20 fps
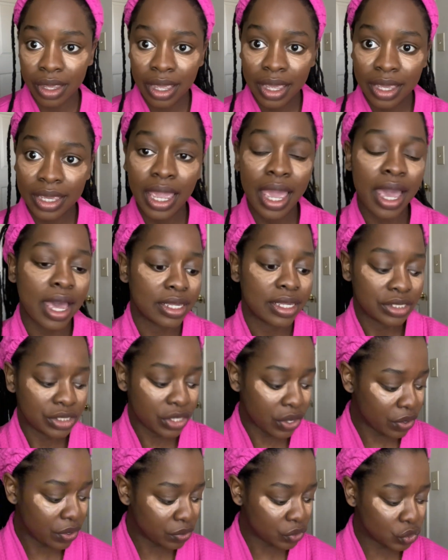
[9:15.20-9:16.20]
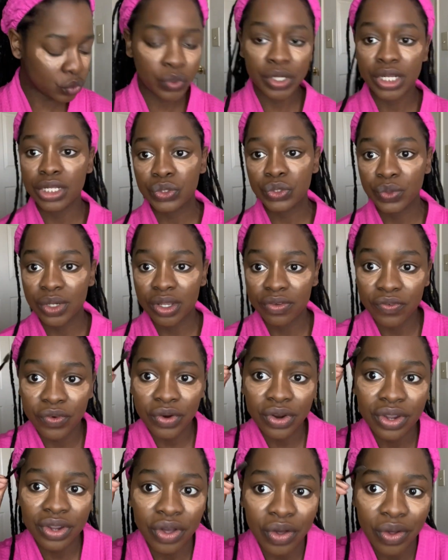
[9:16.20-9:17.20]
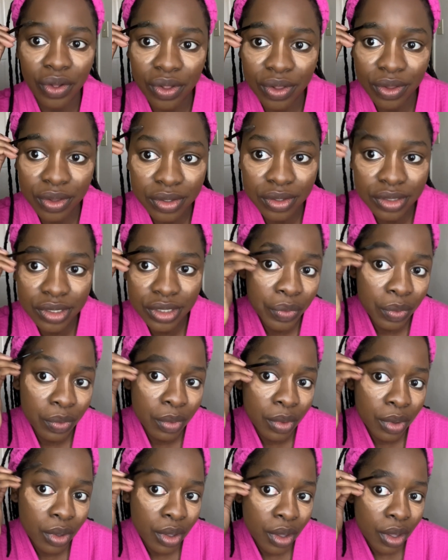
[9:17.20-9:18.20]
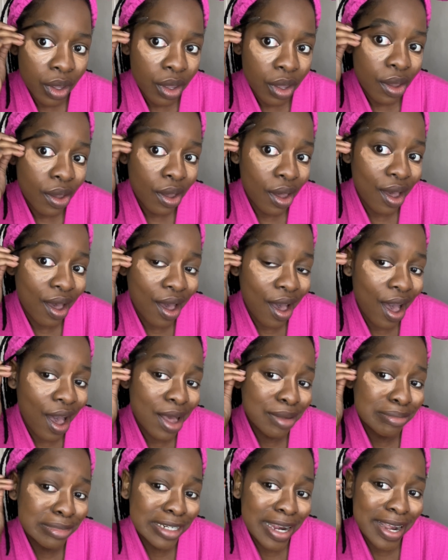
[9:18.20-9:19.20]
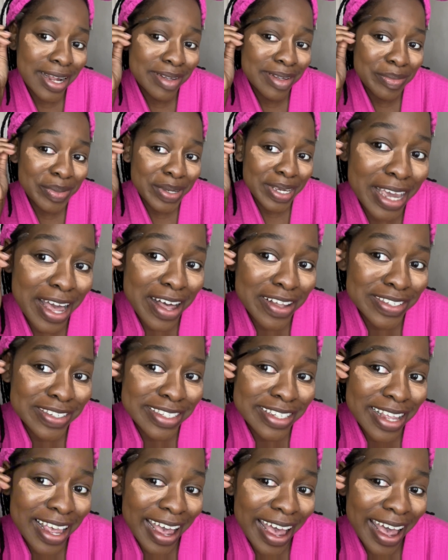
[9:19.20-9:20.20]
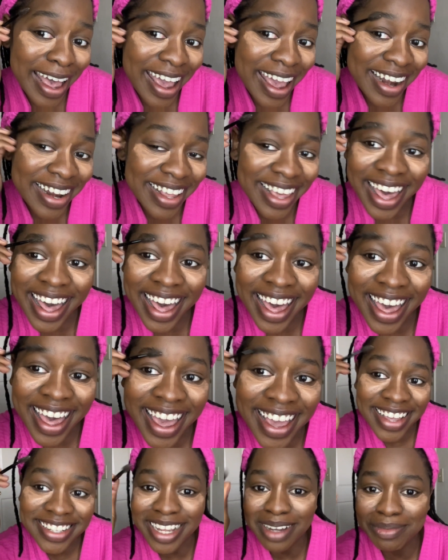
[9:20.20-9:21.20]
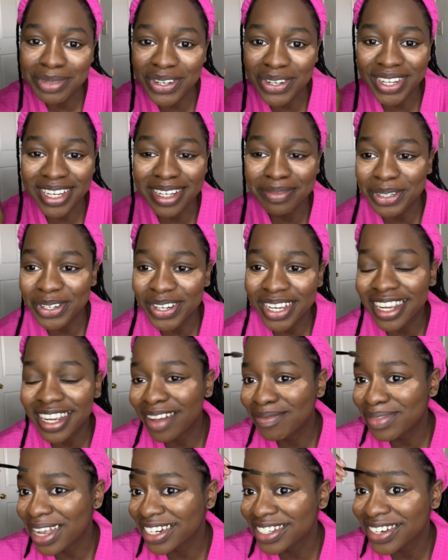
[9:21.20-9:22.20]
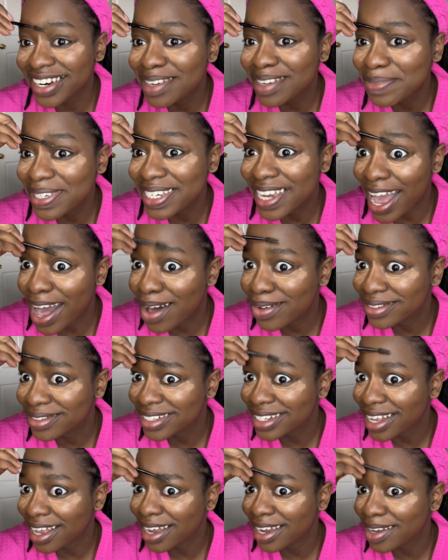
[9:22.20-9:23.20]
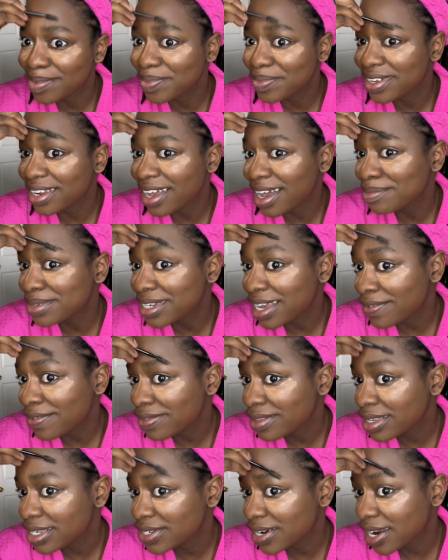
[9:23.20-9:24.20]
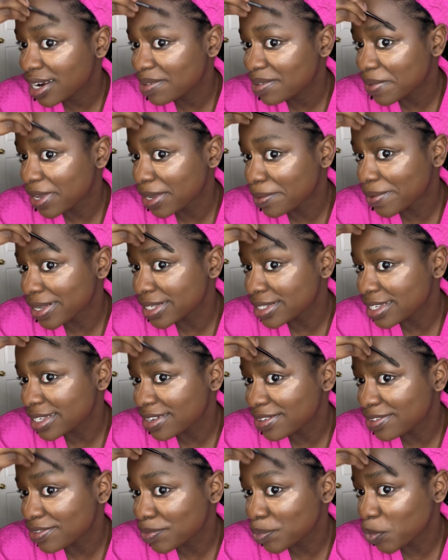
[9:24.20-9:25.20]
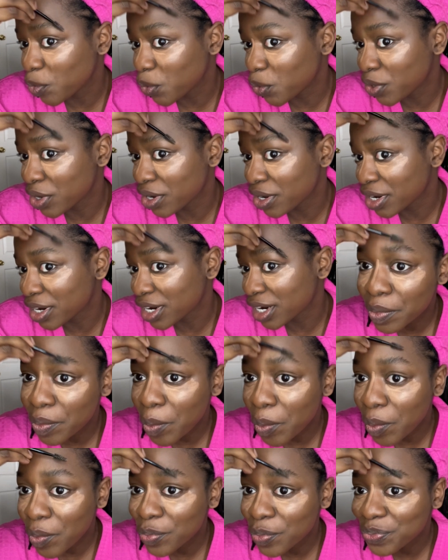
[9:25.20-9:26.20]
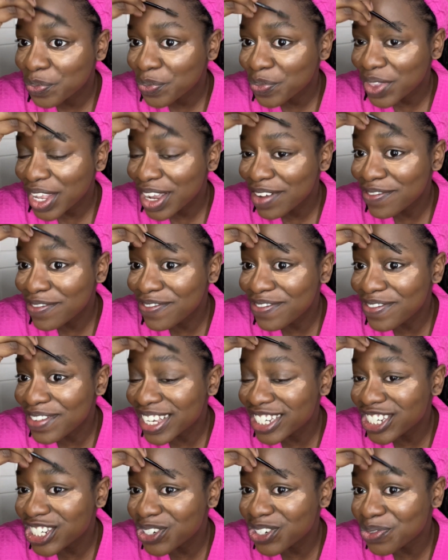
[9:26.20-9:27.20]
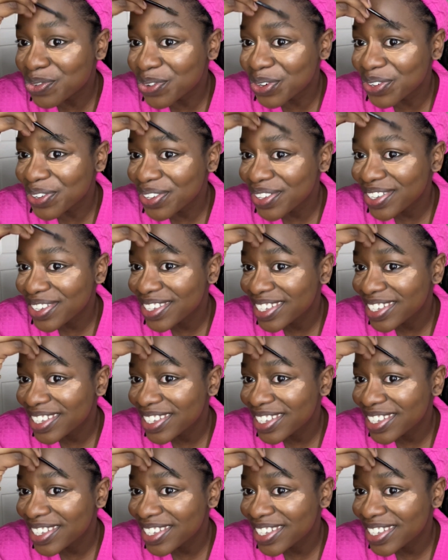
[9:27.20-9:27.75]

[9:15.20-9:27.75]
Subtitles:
Yeah, so 2024 goals. I'm trying to be outside, guys. I'm joking. I'm not trying to be outside, but I'm definitely trying to make myself more visual